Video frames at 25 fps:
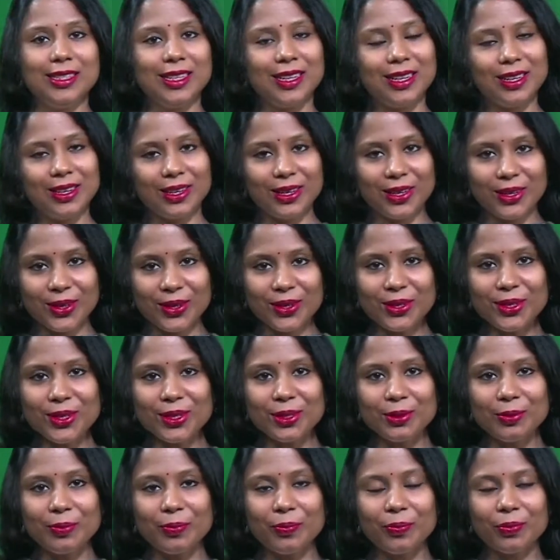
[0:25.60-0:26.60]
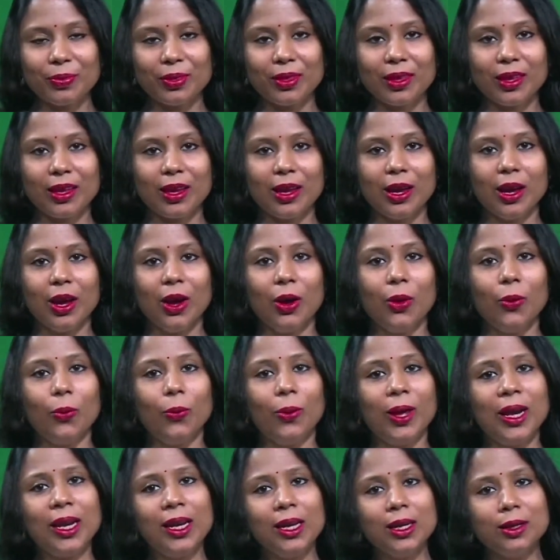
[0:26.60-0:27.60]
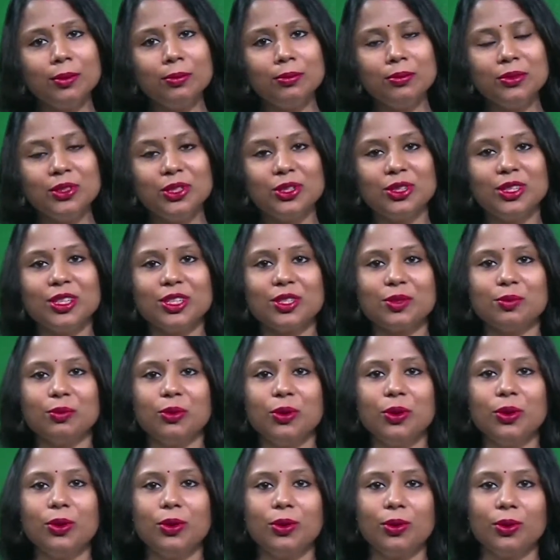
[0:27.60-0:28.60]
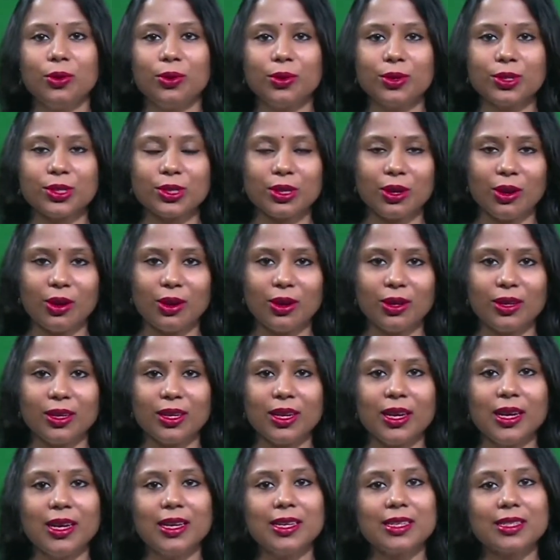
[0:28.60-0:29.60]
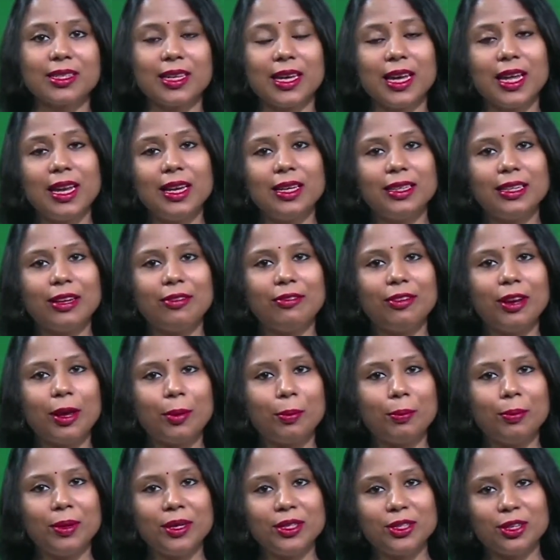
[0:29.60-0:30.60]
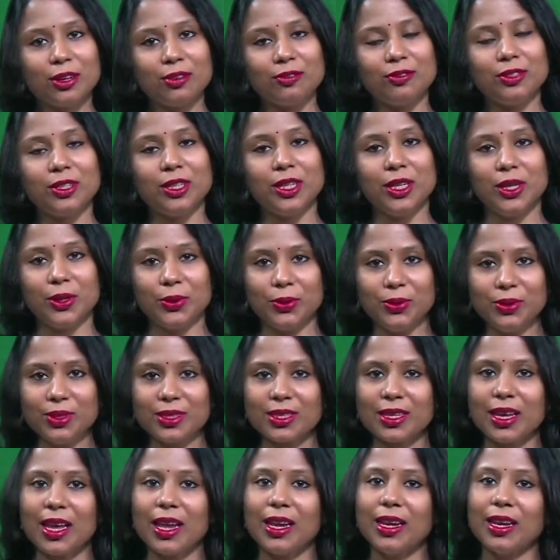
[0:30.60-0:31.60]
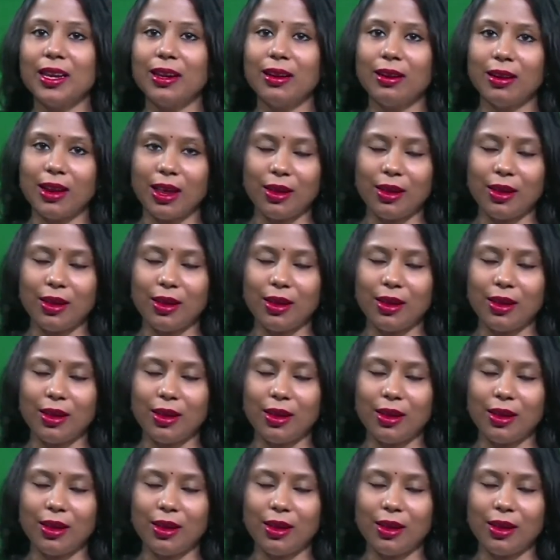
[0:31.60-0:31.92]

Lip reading: Dear learners, welcome to this MOOC course on skill development of the youths and their